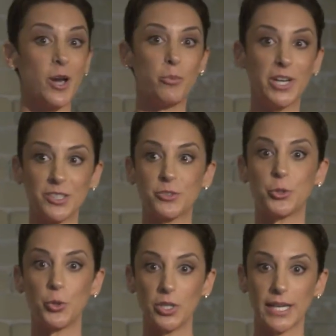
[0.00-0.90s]
real
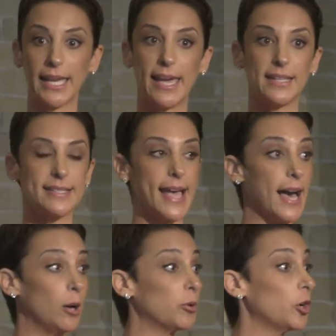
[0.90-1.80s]
toolkit to
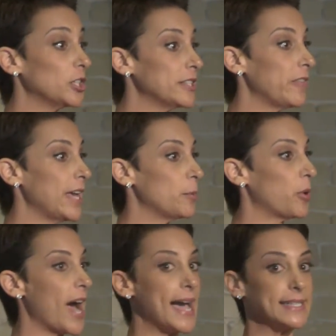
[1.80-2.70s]
help cultivate a
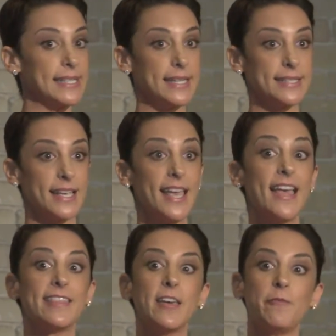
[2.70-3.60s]
practice
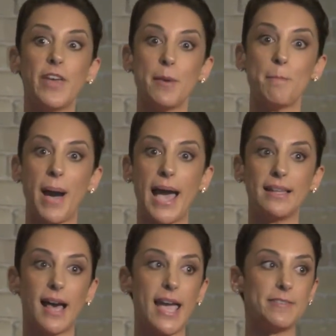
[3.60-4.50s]
that fit my
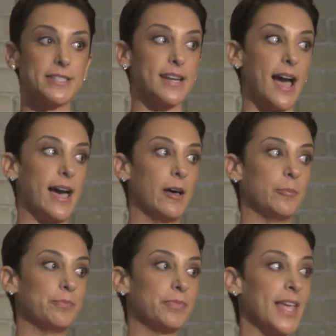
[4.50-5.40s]
lifestyle.
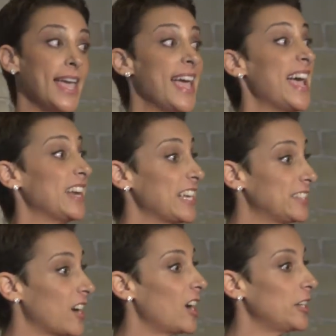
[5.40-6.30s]
And I
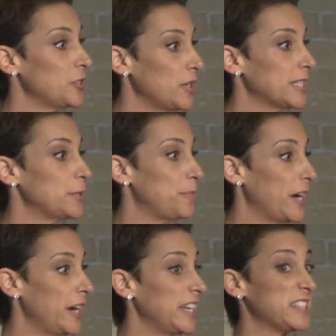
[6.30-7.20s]
started to
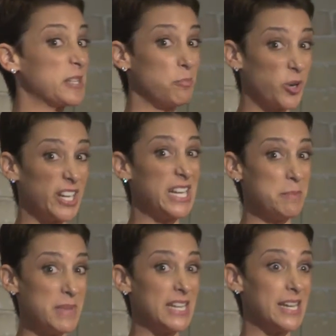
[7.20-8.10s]
experience some pretty
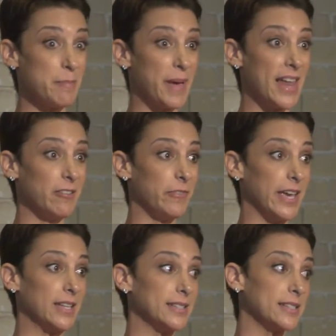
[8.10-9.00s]
immediate
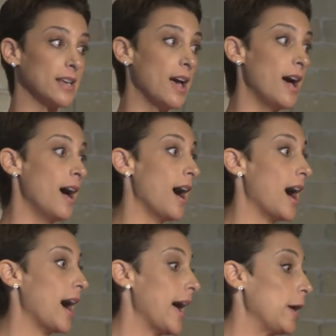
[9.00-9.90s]
benefits.
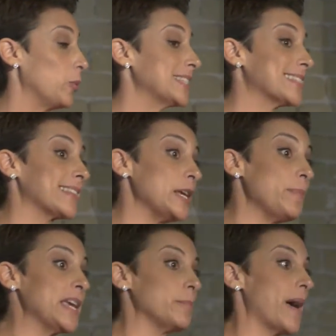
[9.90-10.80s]
I was
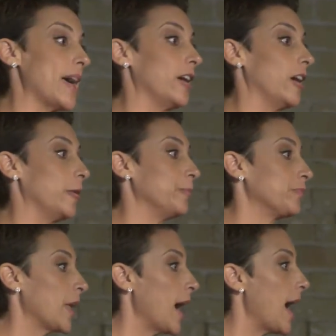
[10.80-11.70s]
sleeping better.
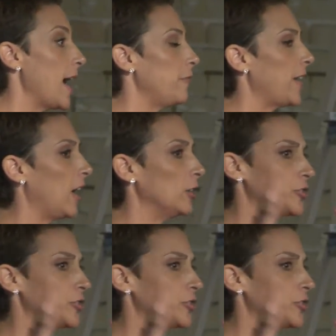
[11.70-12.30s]
I felt